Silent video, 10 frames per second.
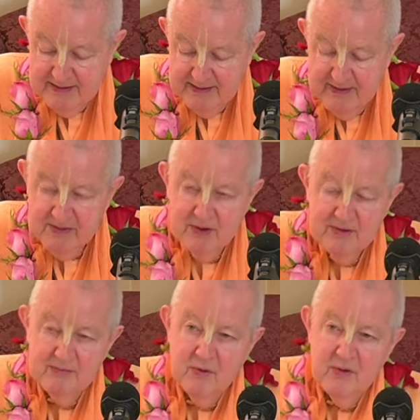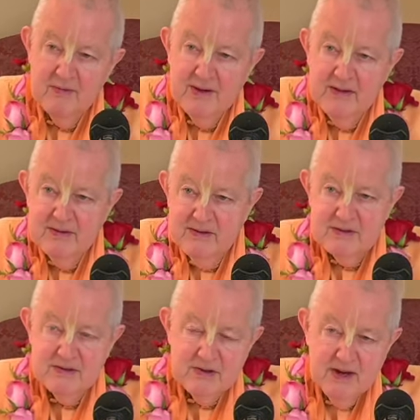Now, more about this
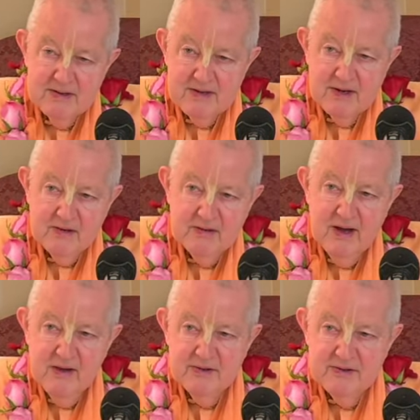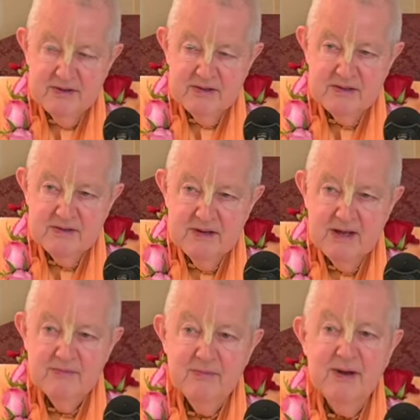transcendental knowledge that
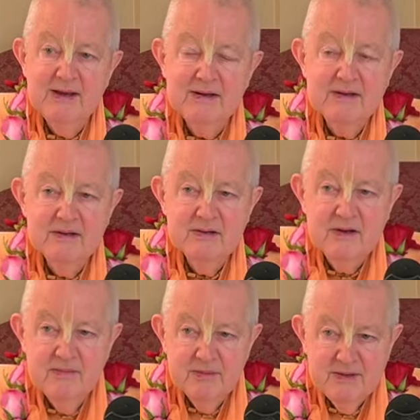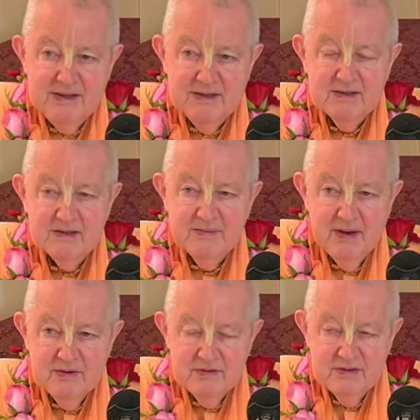brings complete
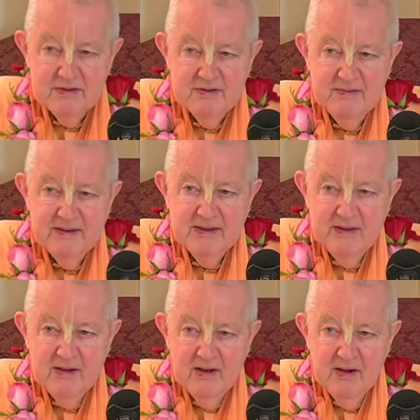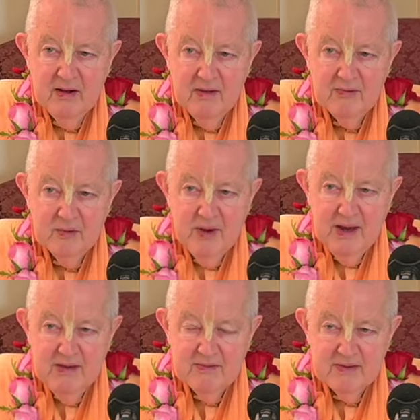suspension of the waves
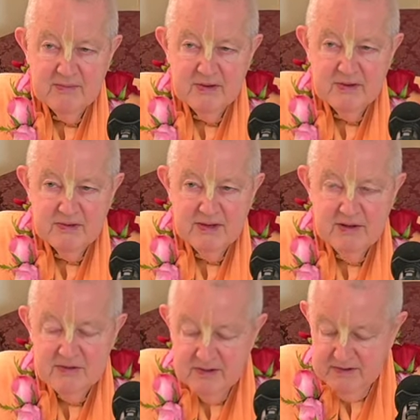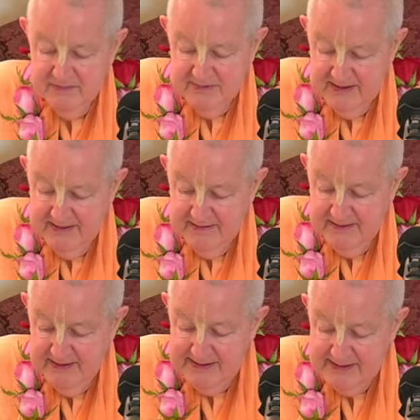of material nature.
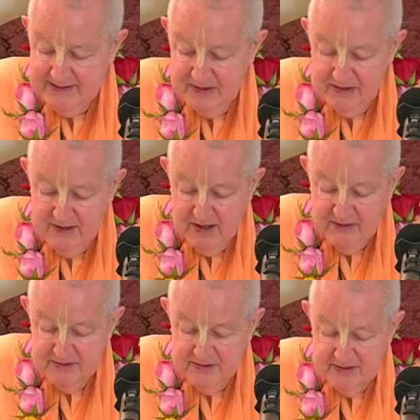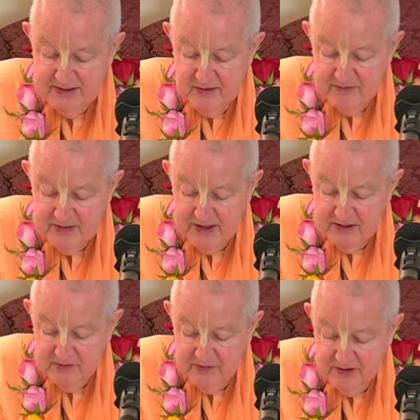Such knowledge is
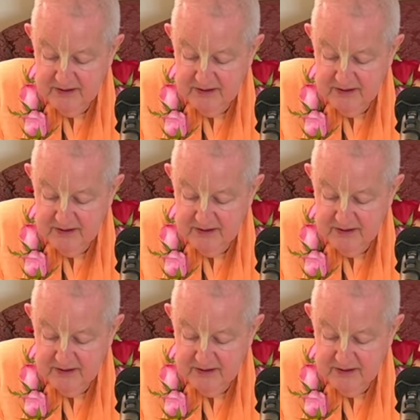self-satisfying.